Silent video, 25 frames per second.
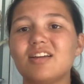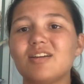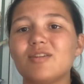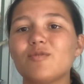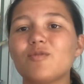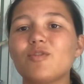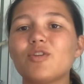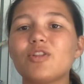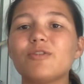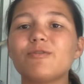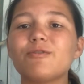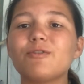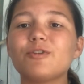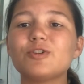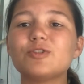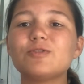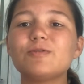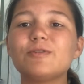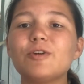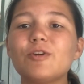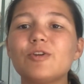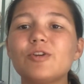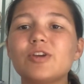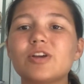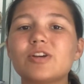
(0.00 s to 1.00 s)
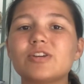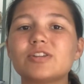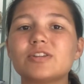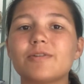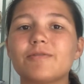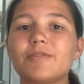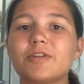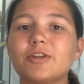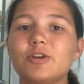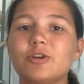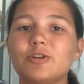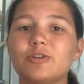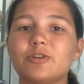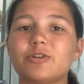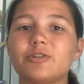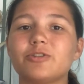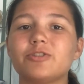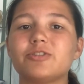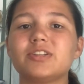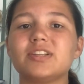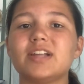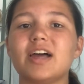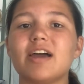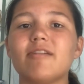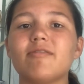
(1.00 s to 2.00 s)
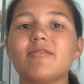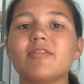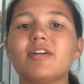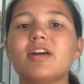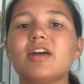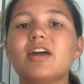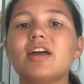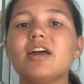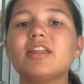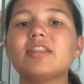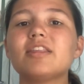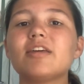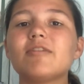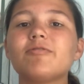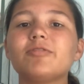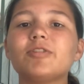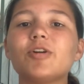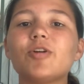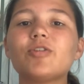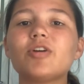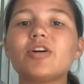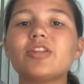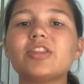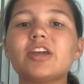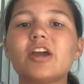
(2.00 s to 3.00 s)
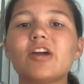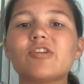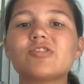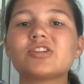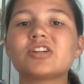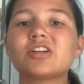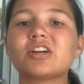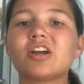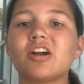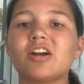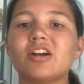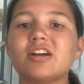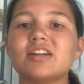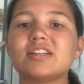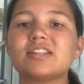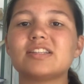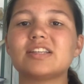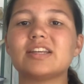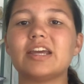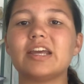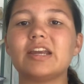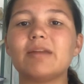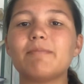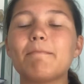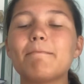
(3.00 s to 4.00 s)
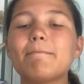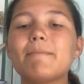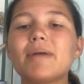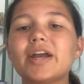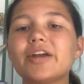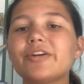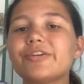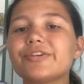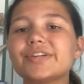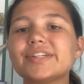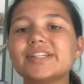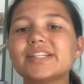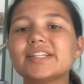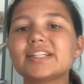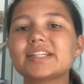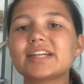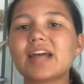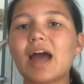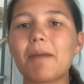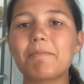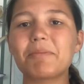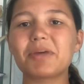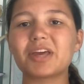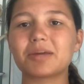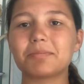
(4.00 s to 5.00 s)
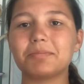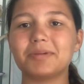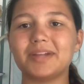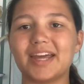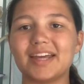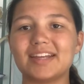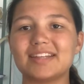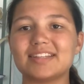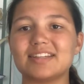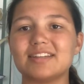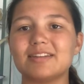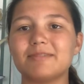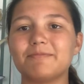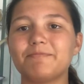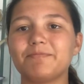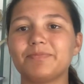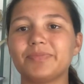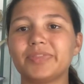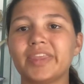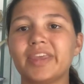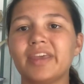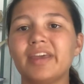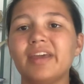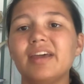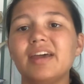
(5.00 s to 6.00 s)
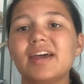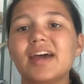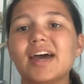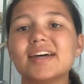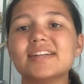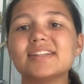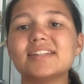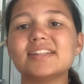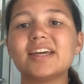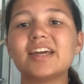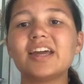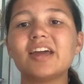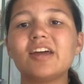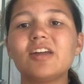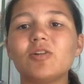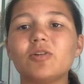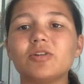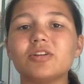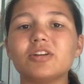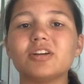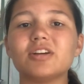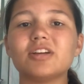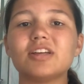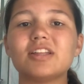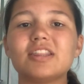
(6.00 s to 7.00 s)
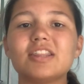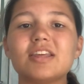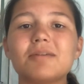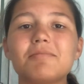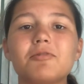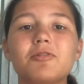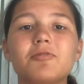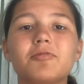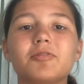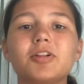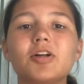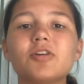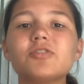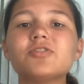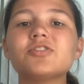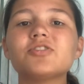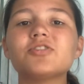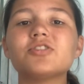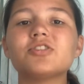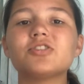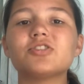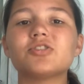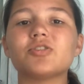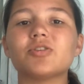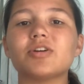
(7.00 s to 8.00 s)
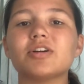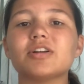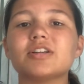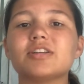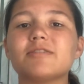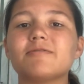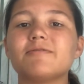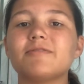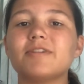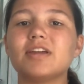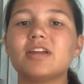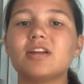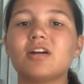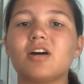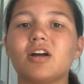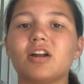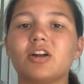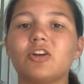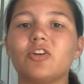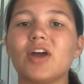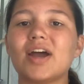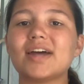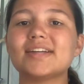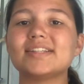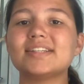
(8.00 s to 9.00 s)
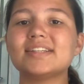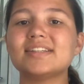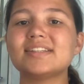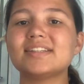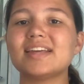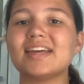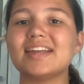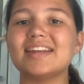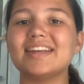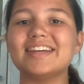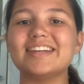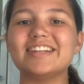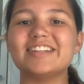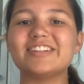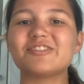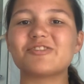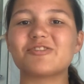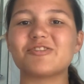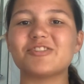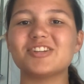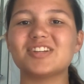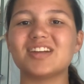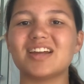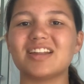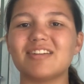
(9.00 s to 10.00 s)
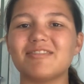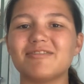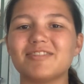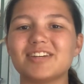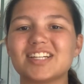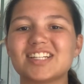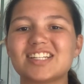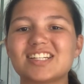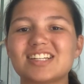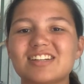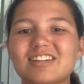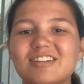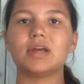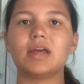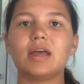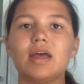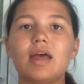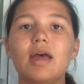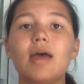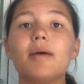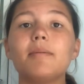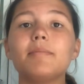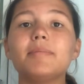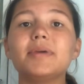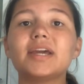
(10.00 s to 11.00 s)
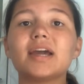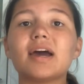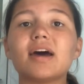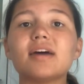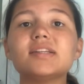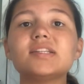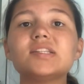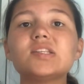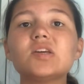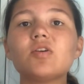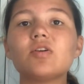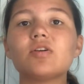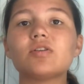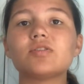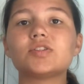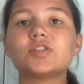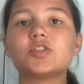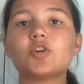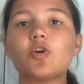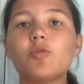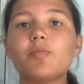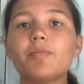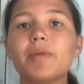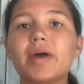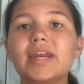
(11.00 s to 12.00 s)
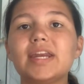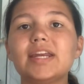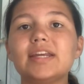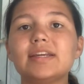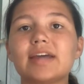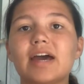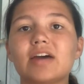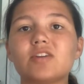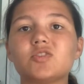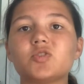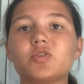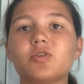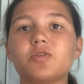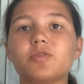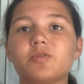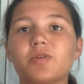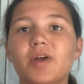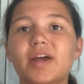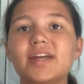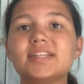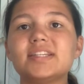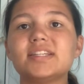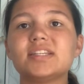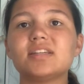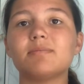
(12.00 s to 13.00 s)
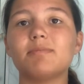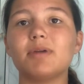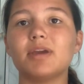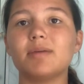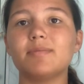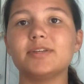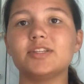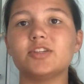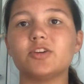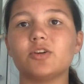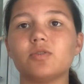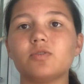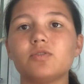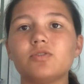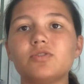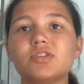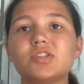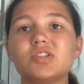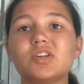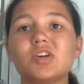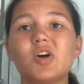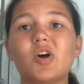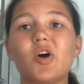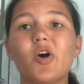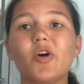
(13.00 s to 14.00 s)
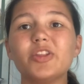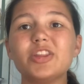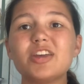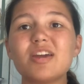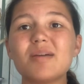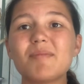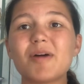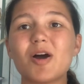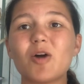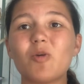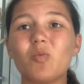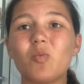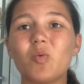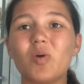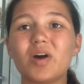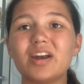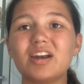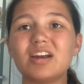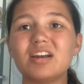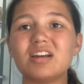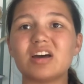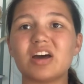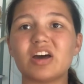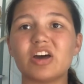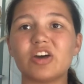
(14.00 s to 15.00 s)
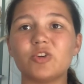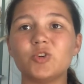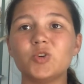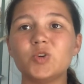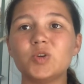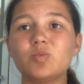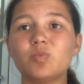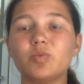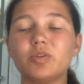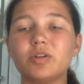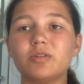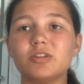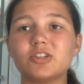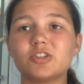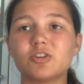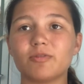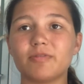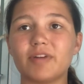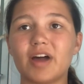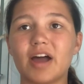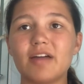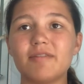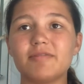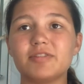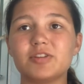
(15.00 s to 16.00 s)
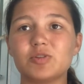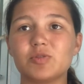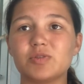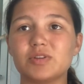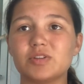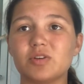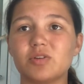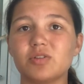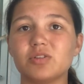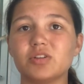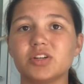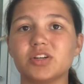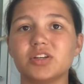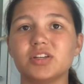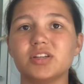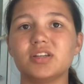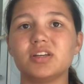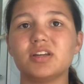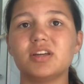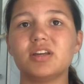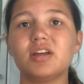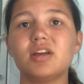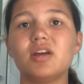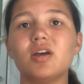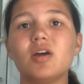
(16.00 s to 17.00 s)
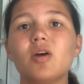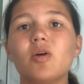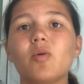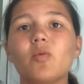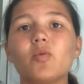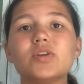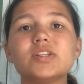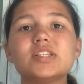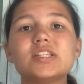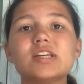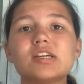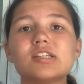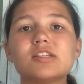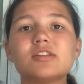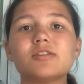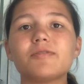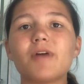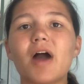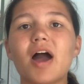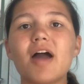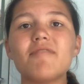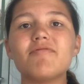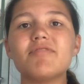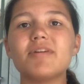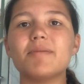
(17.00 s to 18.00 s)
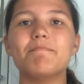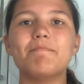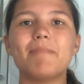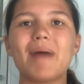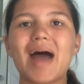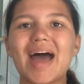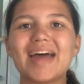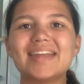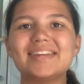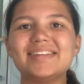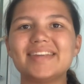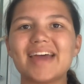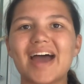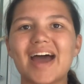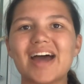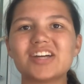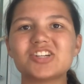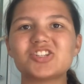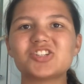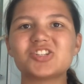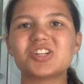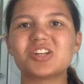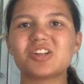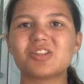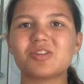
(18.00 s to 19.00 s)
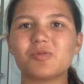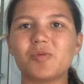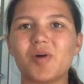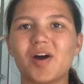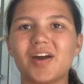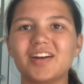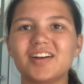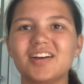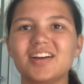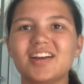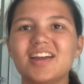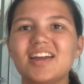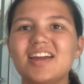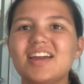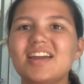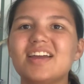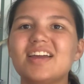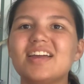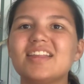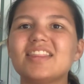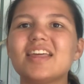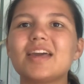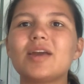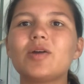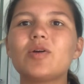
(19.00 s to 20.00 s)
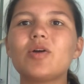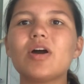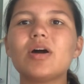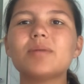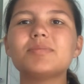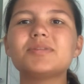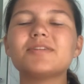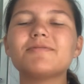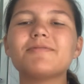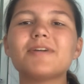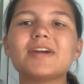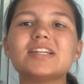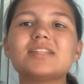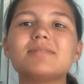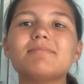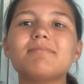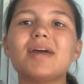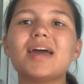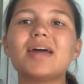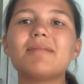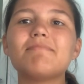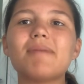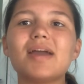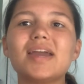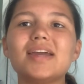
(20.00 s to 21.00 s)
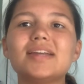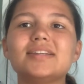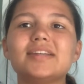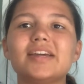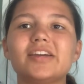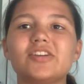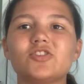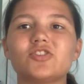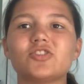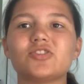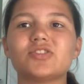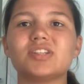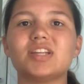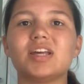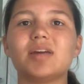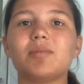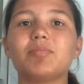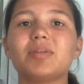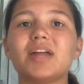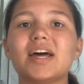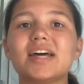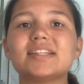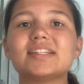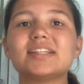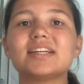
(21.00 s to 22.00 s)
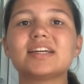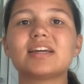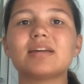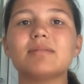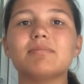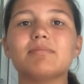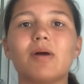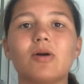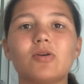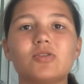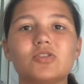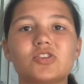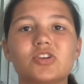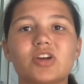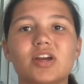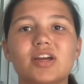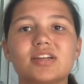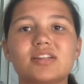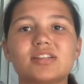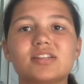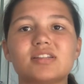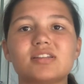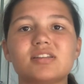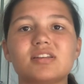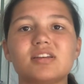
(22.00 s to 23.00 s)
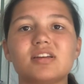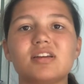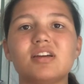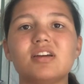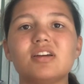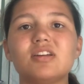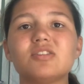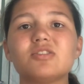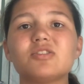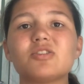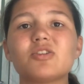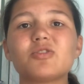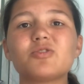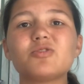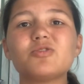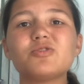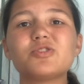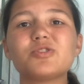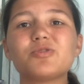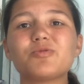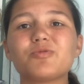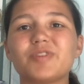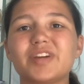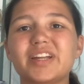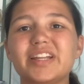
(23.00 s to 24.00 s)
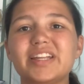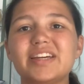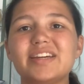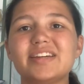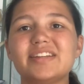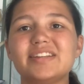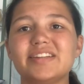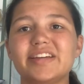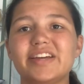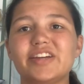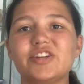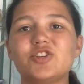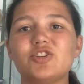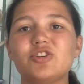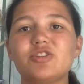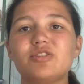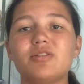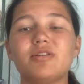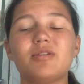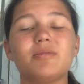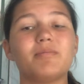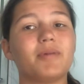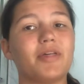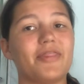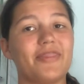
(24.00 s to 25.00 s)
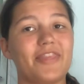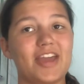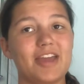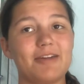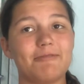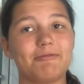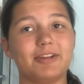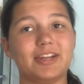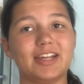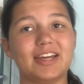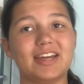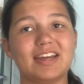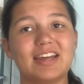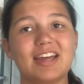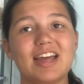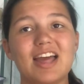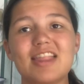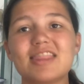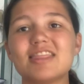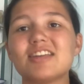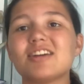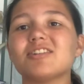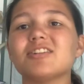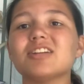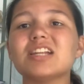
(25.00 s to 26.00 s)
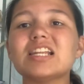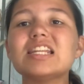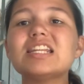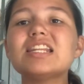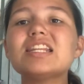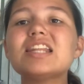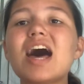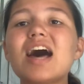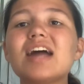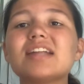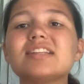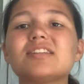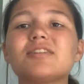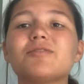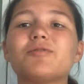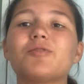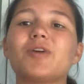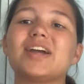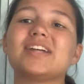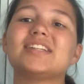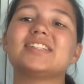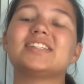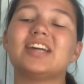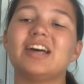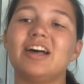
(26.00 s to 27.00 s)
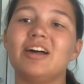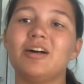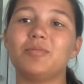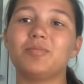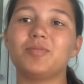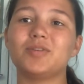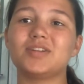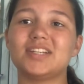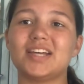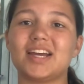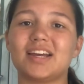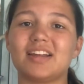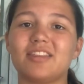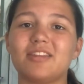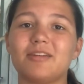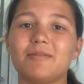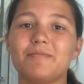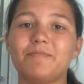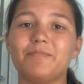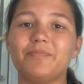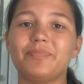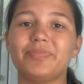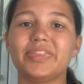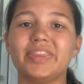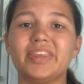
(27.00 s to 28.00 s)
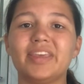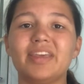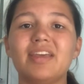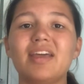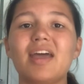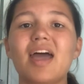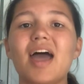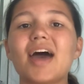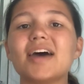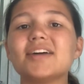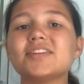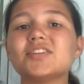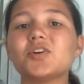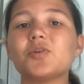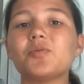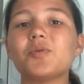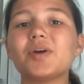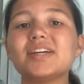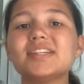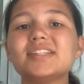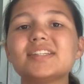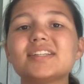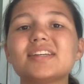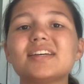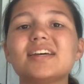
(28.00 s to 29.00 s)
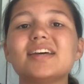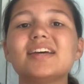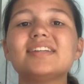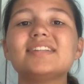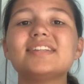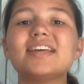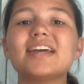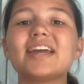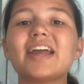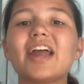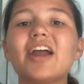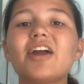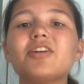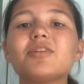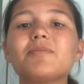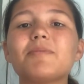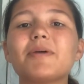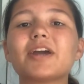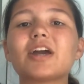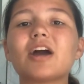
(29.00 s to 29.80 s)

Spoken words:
For the first few years of the new turtle's life, they float on the ocean currents and eat microscopic plankton. As they get older, they move closer to shore to feed on grasses and inshore jellyfish. Because there are so many natural threats to baby turtles, only about 1 in 100 will survive to adulthood. Once they survive the mad dash to the water, they grow up to face man-made dangers like plastic and boat strikes. Turtles are really endangered, but thankfully, there are lots of ways to help protect them. As always, take care to pick